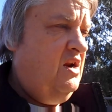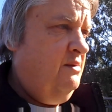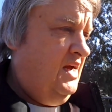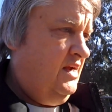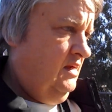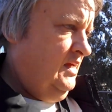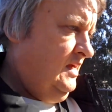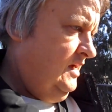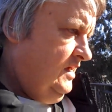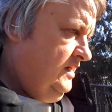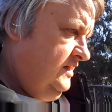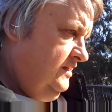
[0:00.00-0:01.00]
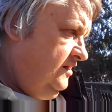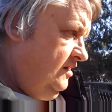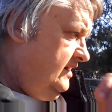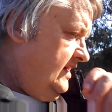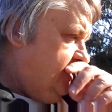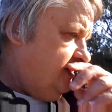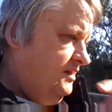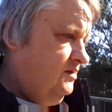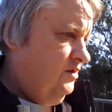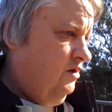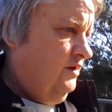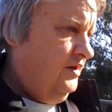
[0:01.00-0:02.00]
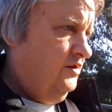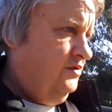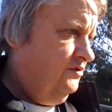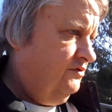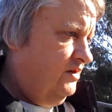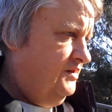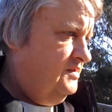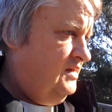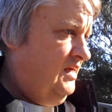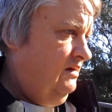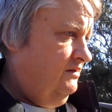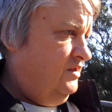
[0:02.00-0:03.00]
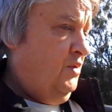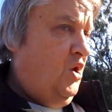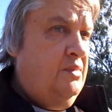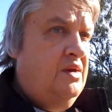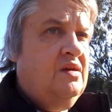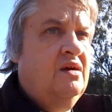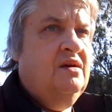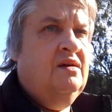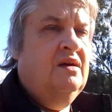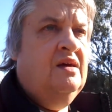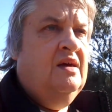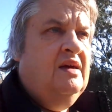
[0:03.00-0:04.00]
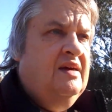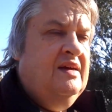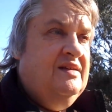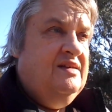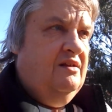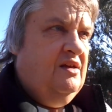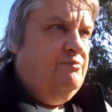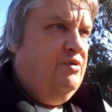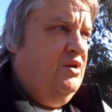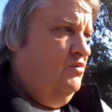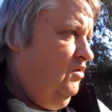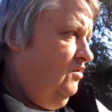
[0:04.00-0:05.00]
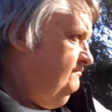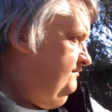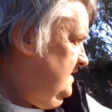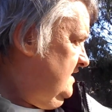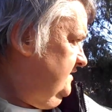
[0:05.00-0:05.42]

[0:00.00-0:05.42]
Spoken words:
about 18 to 19 degrees now at the moment. So that's pretty warm. And I